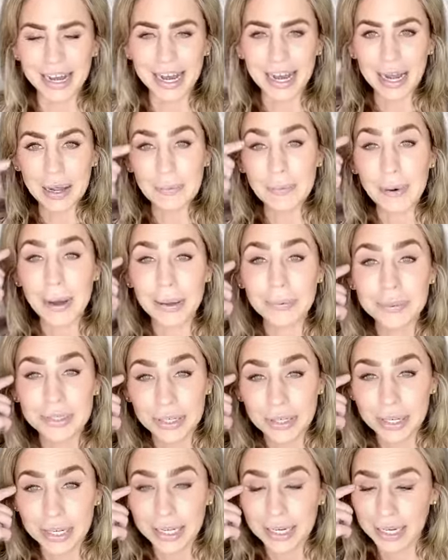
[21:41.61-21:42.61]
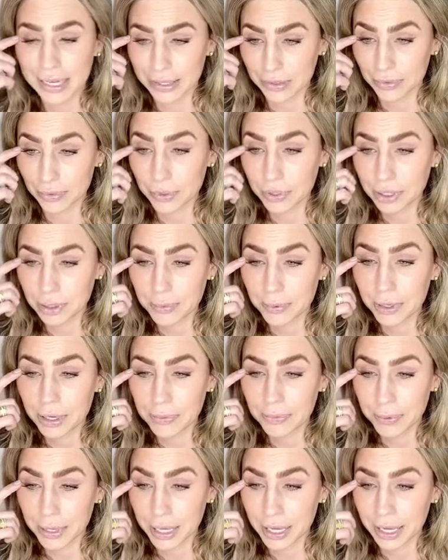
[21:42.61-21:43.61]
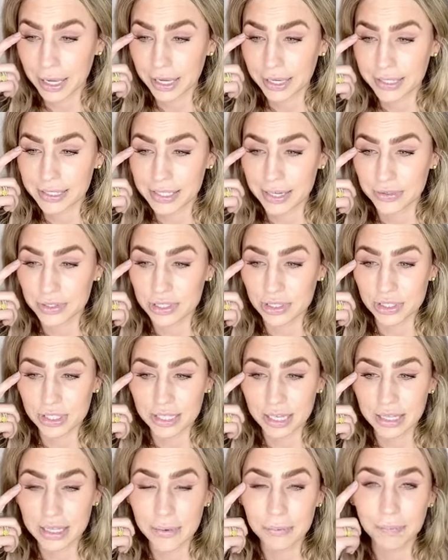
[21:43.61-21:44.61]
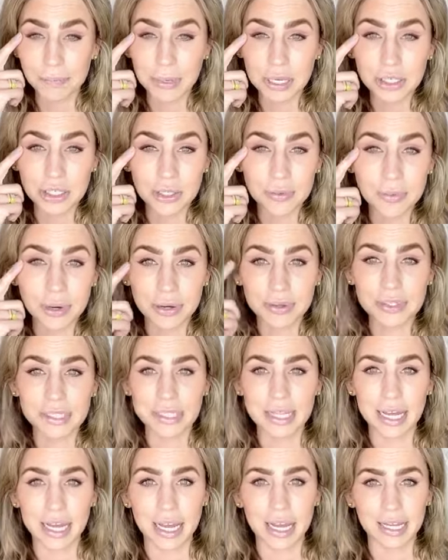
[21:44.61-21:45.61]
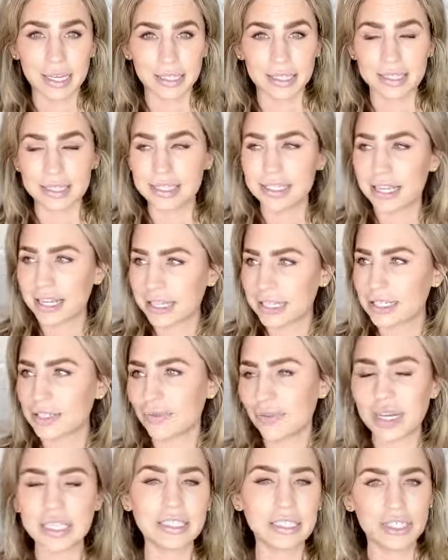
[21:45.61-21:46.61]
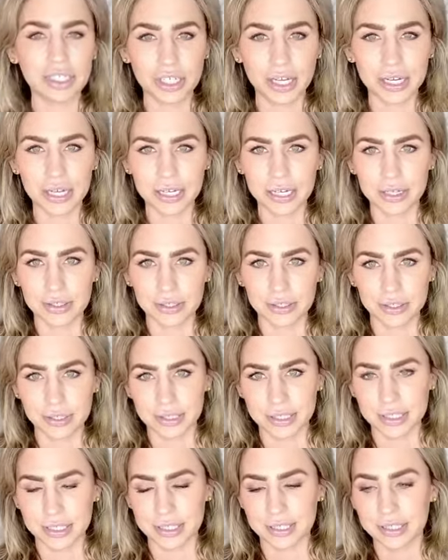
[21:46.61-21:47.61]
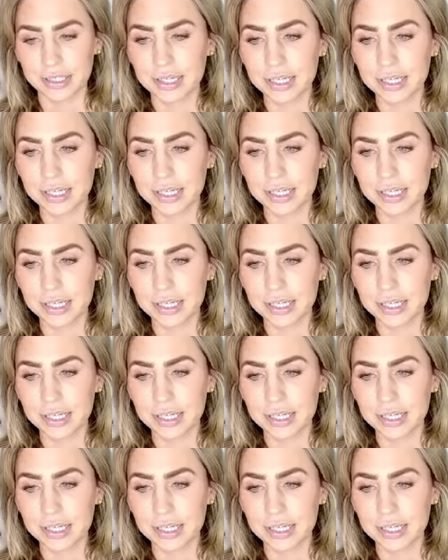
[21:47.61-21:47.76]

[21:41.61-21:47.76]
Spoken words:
I popped on a really pretty pink because I was just in the beachy mode today and the sun is finally shining here in Austin.